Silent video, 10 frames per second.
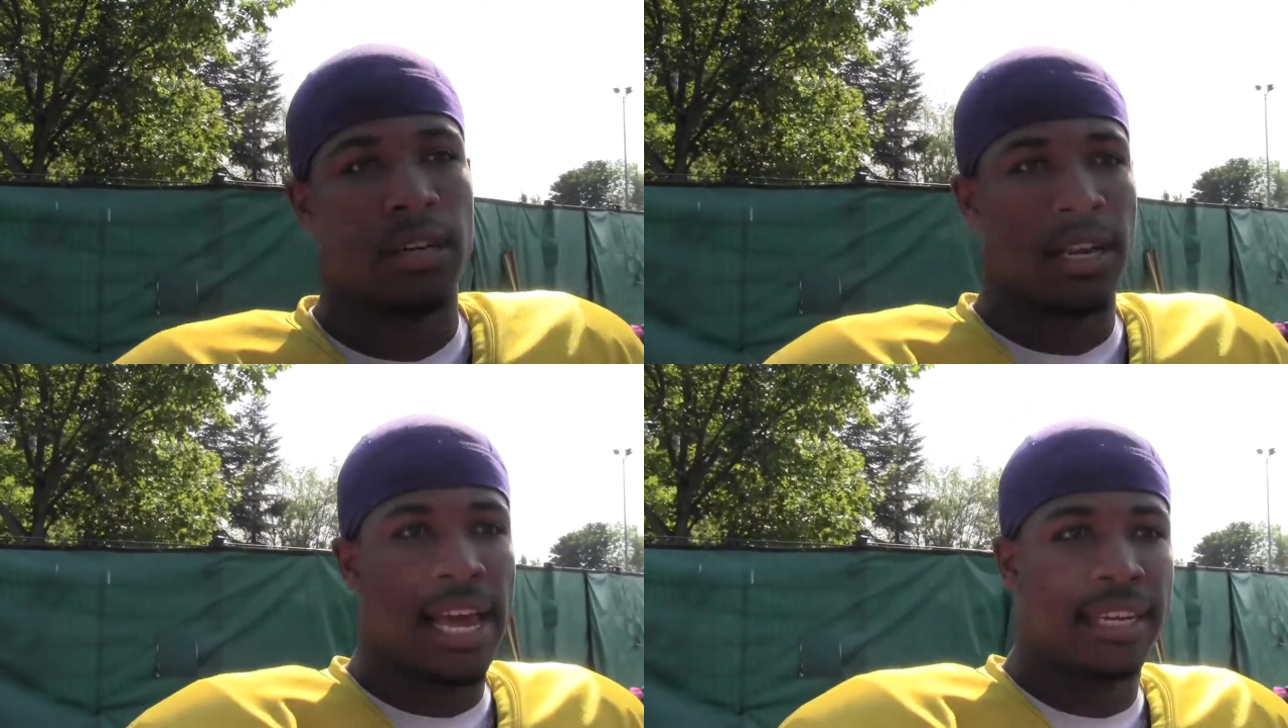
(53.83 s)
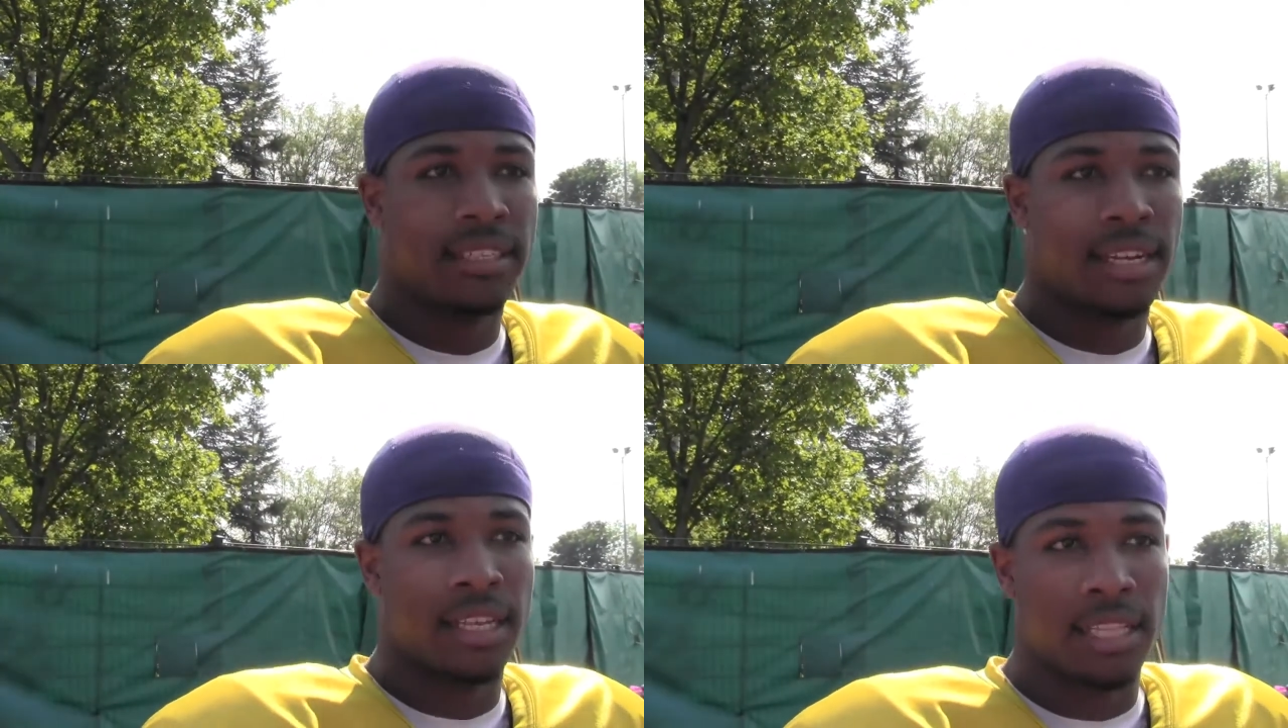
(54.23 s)
You know,
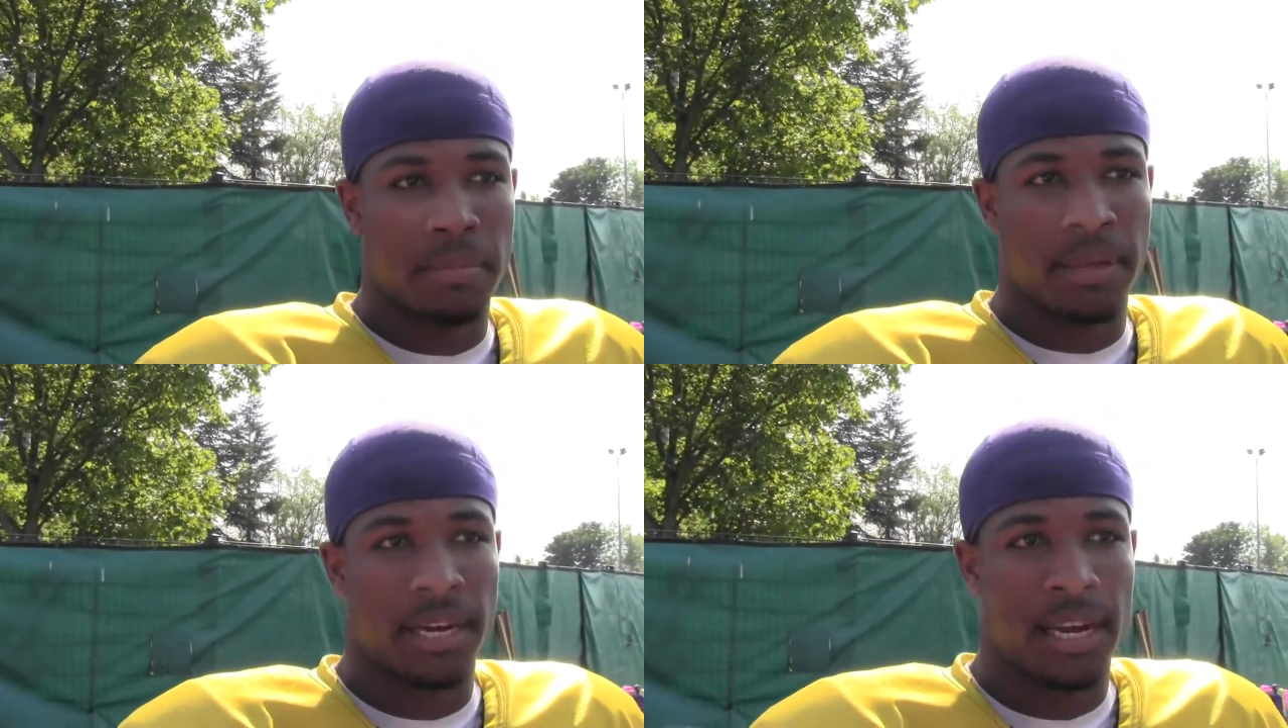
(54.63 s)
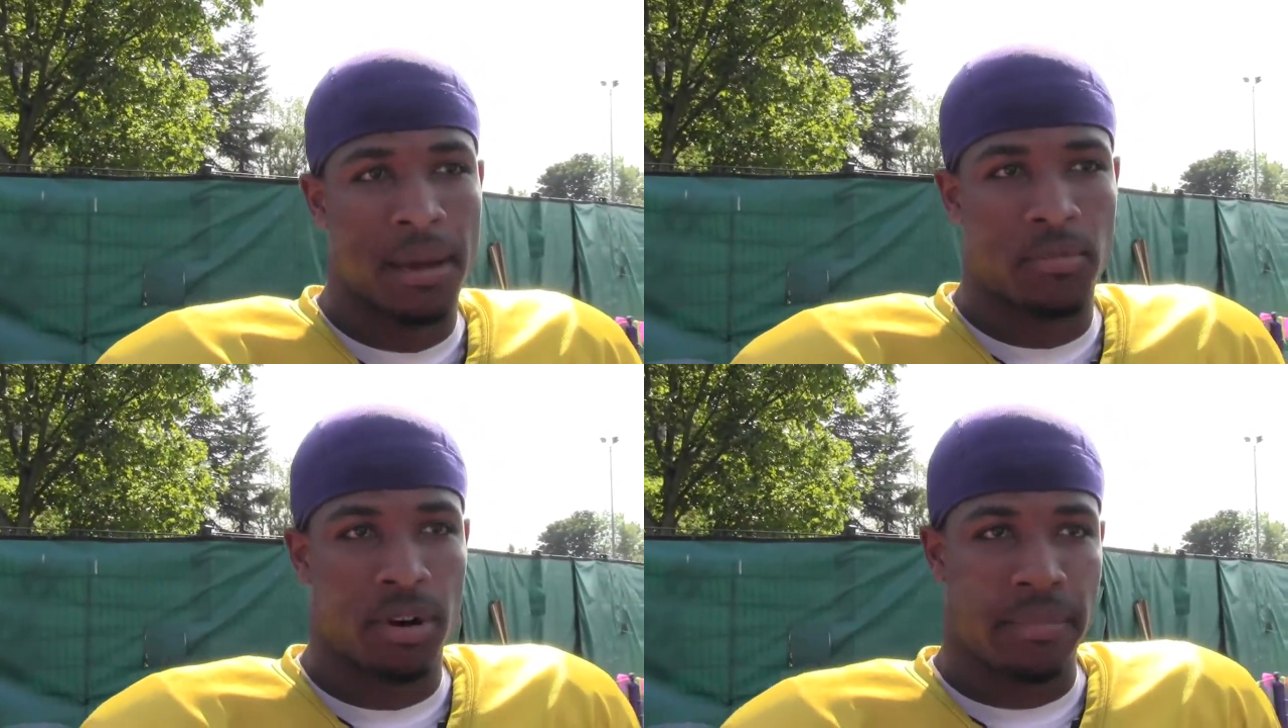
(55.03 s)
last year I think they played a
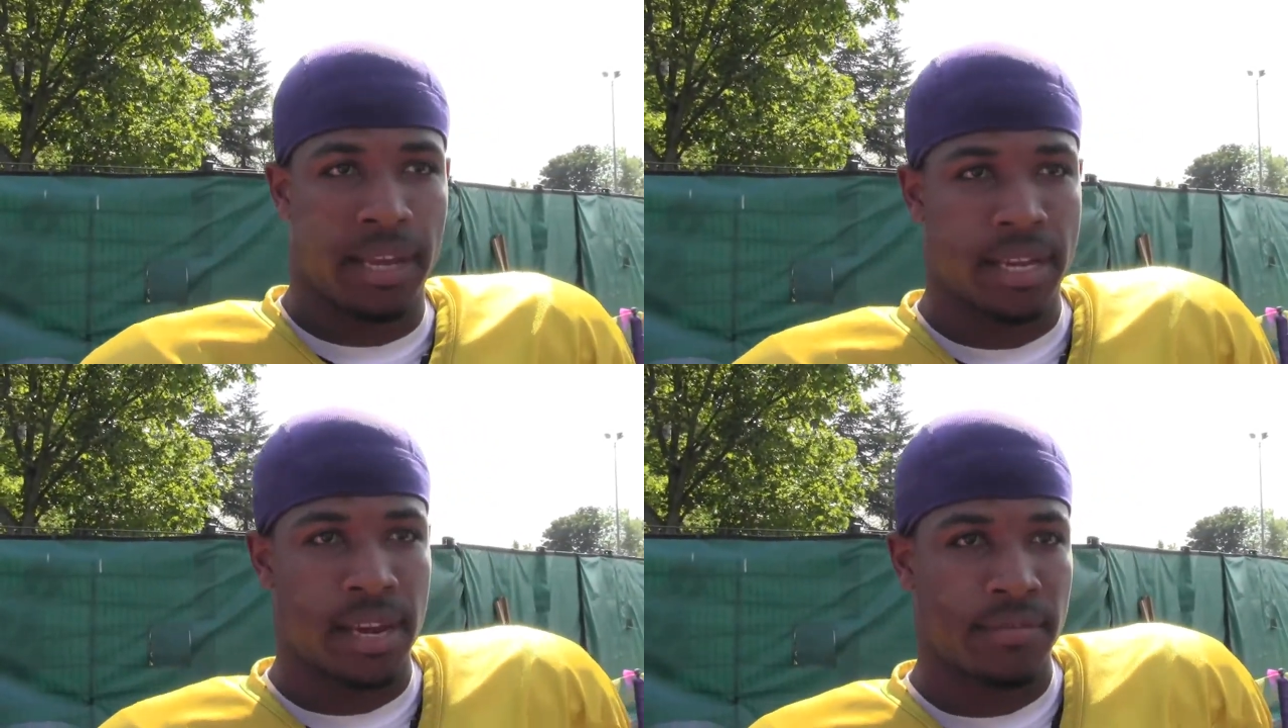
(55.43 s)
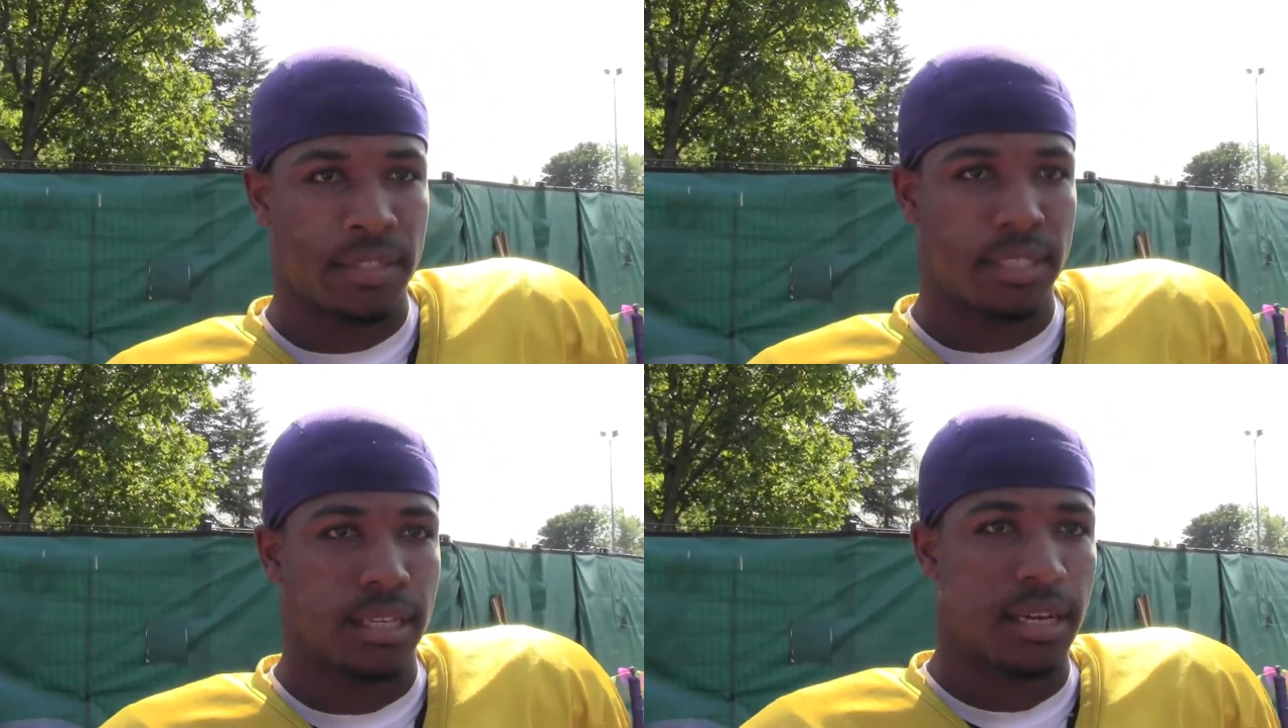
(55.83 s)
lot more man
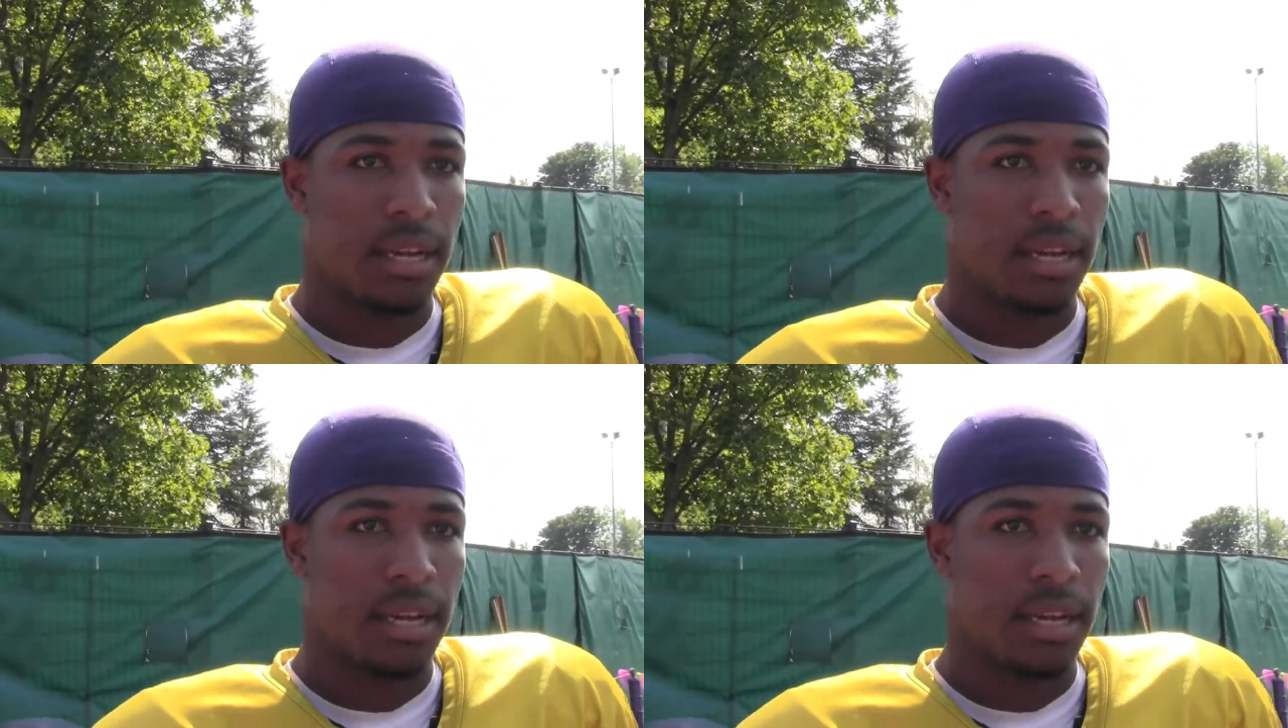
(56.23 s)
coverage.